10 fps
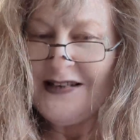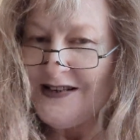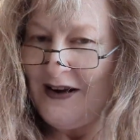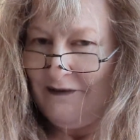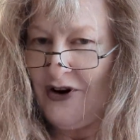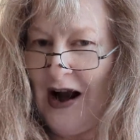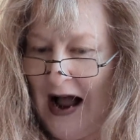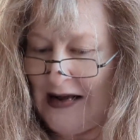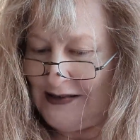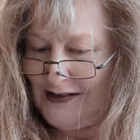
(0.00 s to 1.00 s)
I saved their
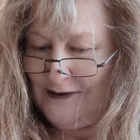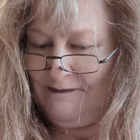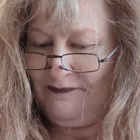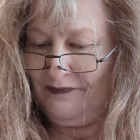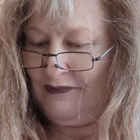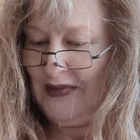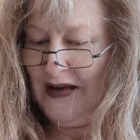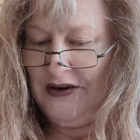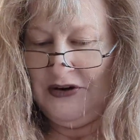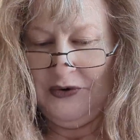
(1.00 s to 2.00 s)
ass
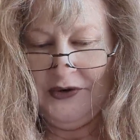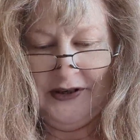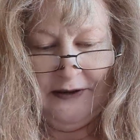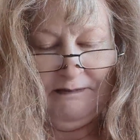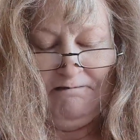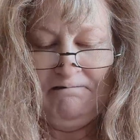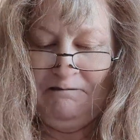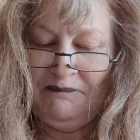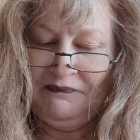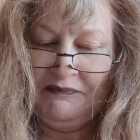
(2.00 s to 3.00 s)
in New York.
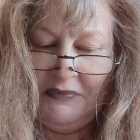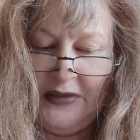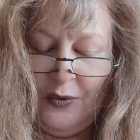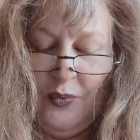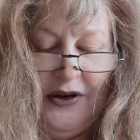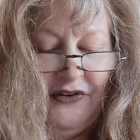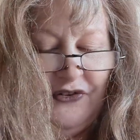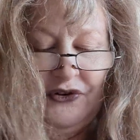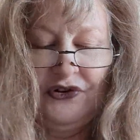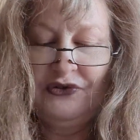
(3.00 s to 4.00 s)
When
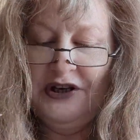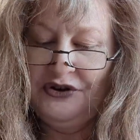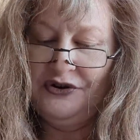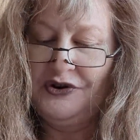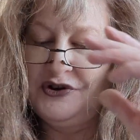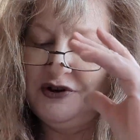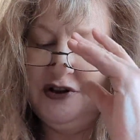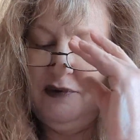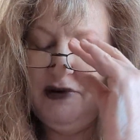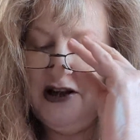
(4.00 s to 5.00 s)
still strangers,
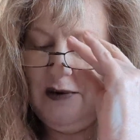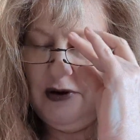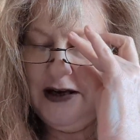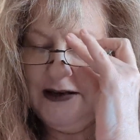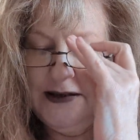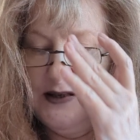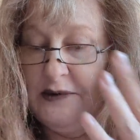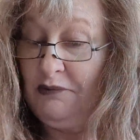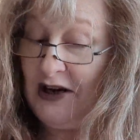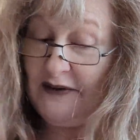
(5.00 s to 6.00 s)
they became
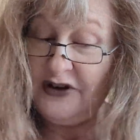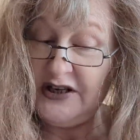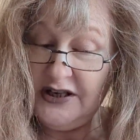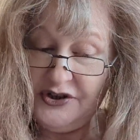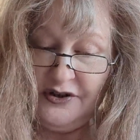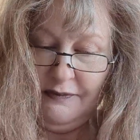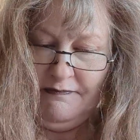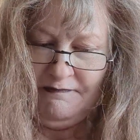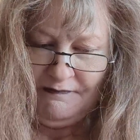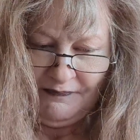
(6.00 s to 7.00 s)
guests at my invitation.
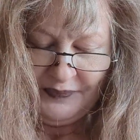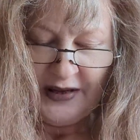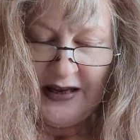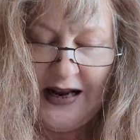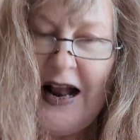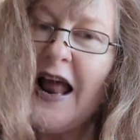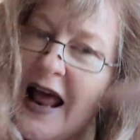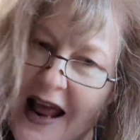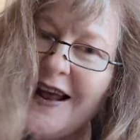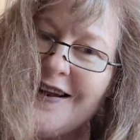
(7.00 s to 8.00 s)

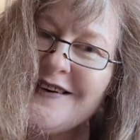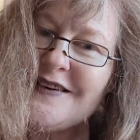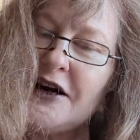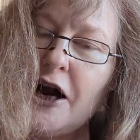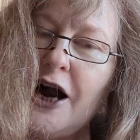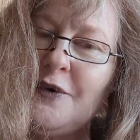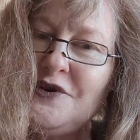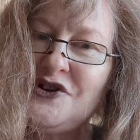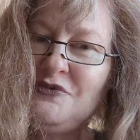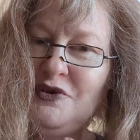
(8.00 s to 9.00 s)
And I
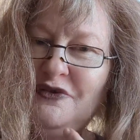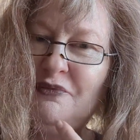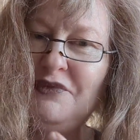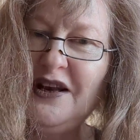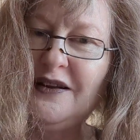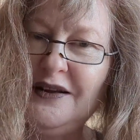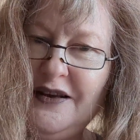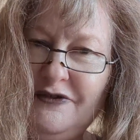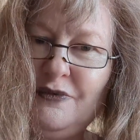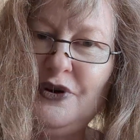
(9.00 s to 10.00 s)
was to move
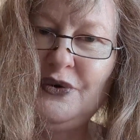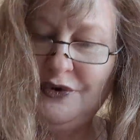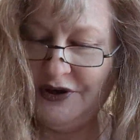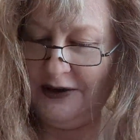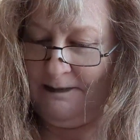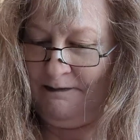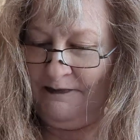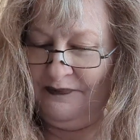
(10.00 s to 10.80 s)
immediately from New York